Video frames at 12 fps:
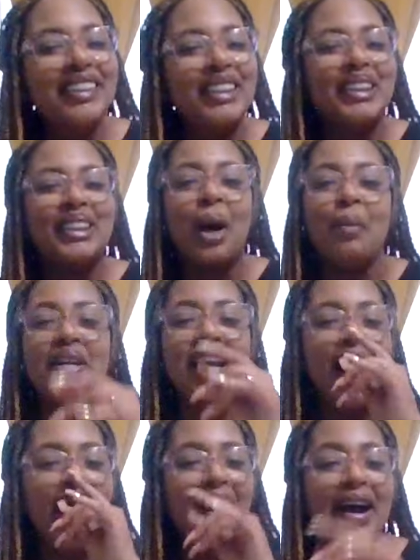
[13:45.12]
so some of
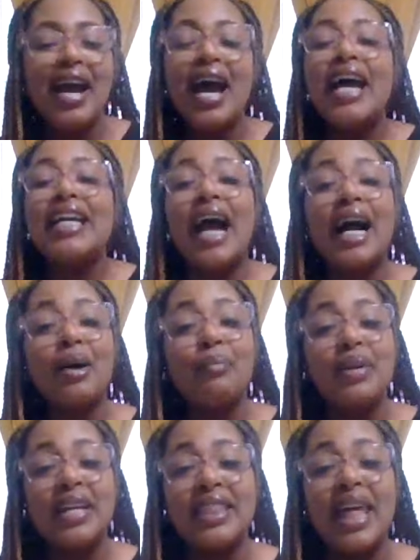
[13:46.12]
y'all, y'all can
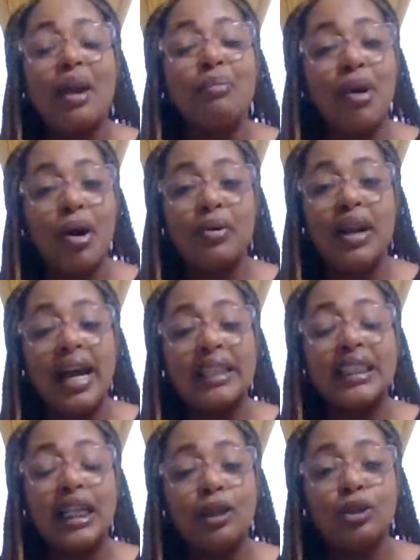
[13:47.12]
be in that bold
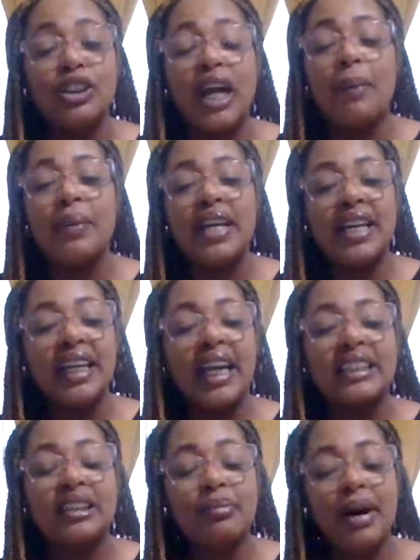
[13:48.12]
ass energy. I'm getting
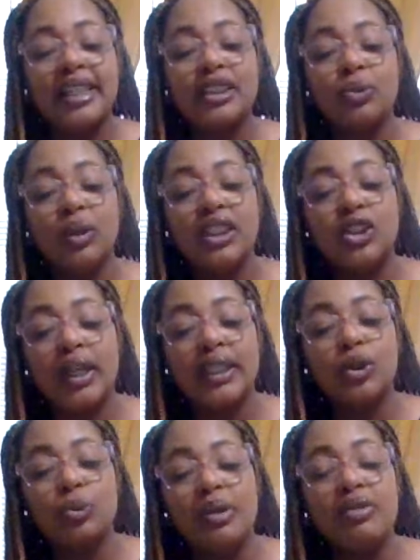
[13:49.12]
like somebody's really trying
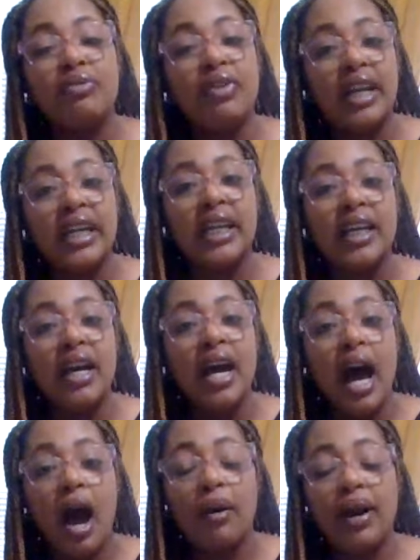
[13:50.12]
to be funny.
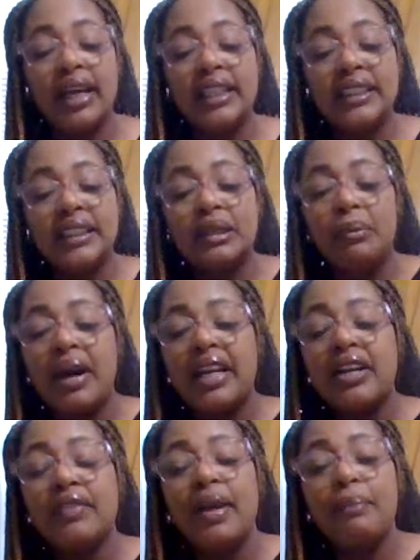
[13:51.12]
Okay, this is somebody
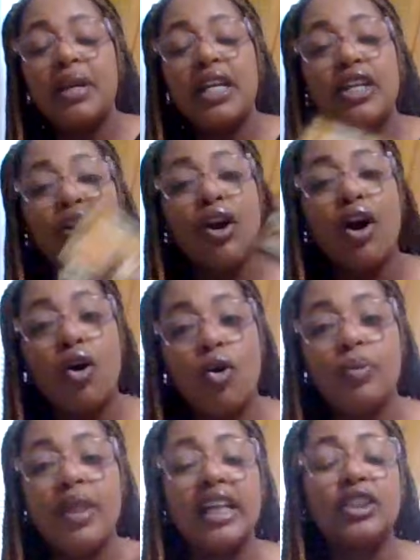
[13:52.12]
here that been in your
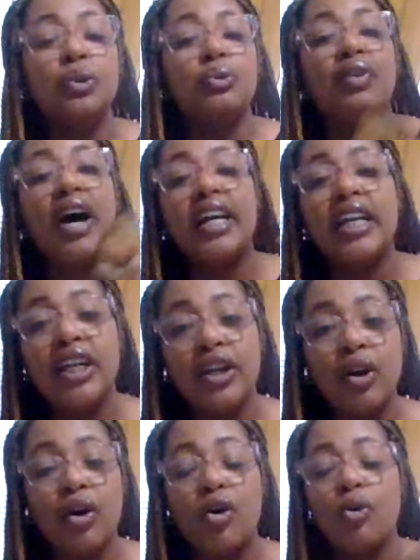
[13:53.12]
home, that you invited in
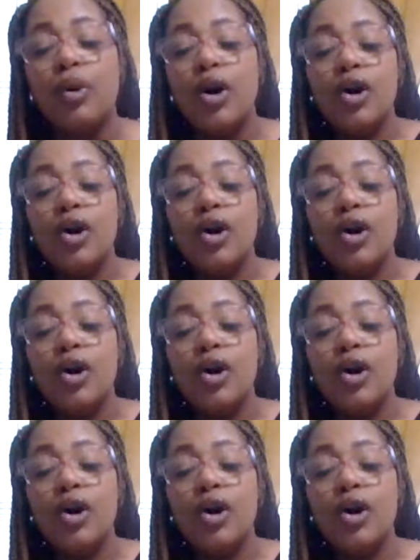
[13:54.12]
your home,